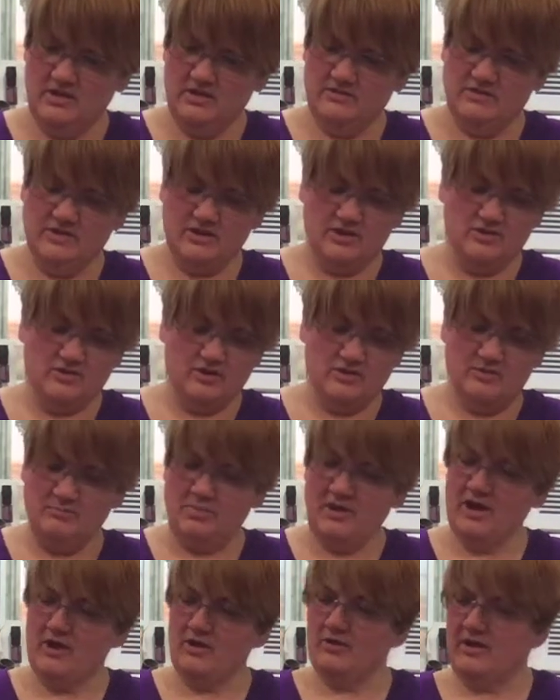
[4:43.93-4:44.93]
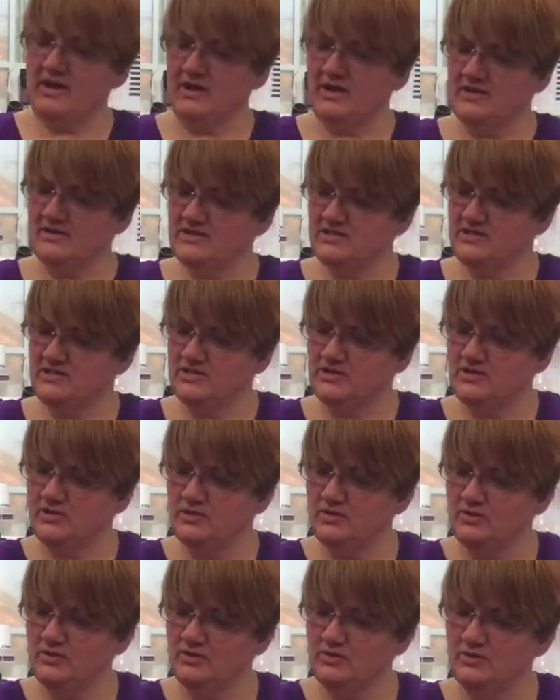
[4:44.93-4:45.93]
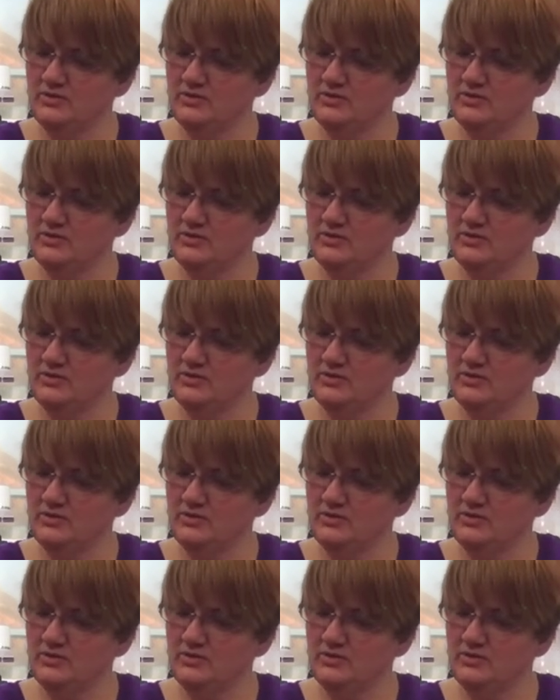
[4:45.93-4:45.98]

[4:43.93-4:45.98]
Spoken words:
that you're comparing it to